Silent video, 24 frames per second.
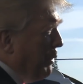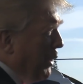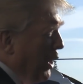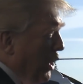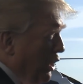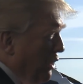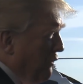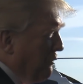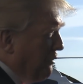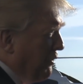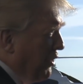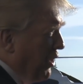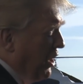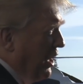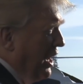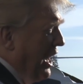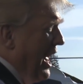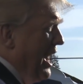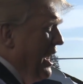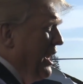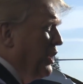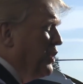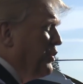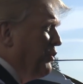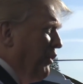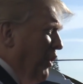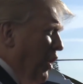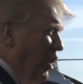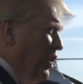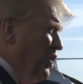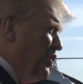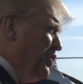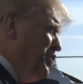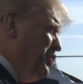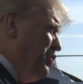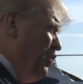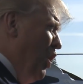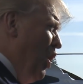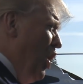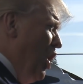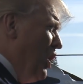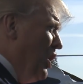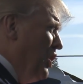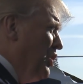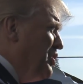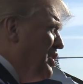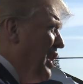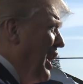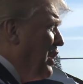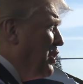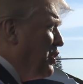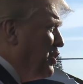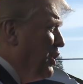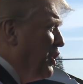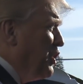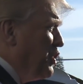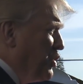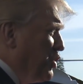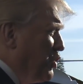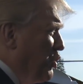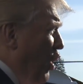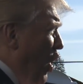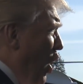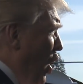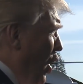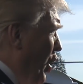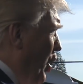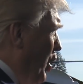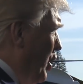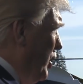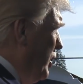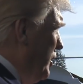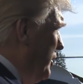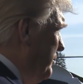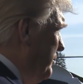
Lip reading: beautiful, and it's very strong. It's actually stronger.